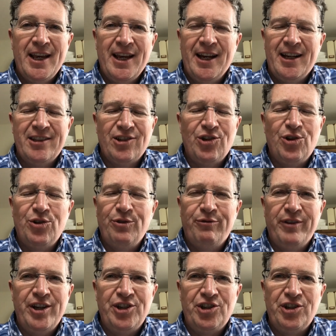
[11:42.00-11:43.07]
has all the
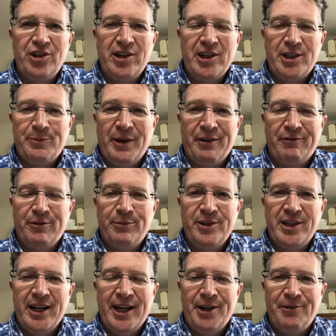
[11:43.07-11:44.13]
features you'd expect from a
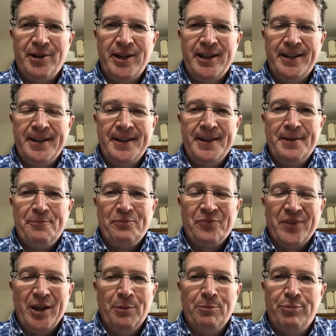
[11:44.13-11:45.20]
diary,
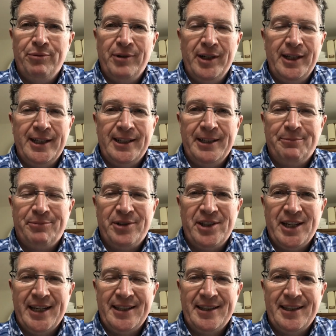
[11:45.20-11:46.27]
brilliantly
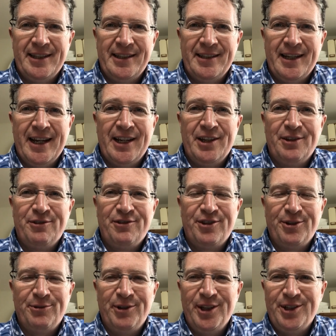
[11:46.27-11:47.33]
presented and a
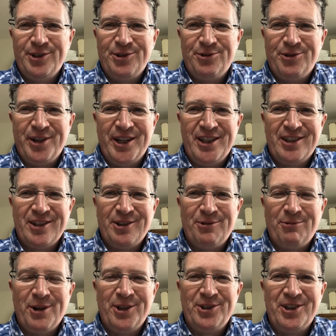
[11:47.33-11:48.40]
thoroughly good read. So
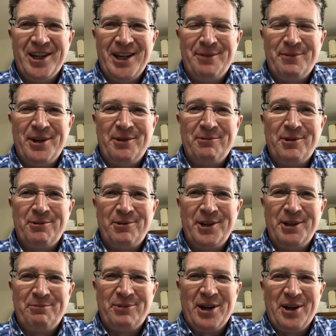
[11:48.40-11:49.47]
well done, Amy. We're
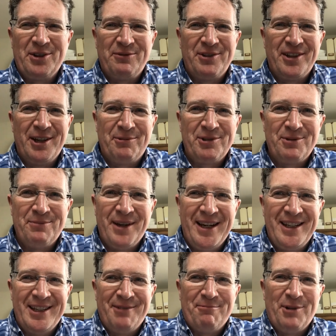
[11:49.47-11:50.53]
really proud of you. That was
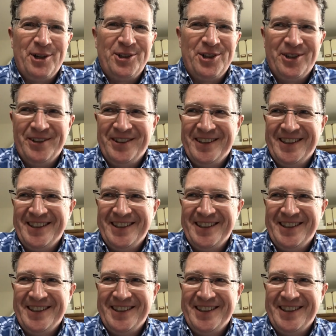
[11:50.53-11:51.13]
amazing. Well done.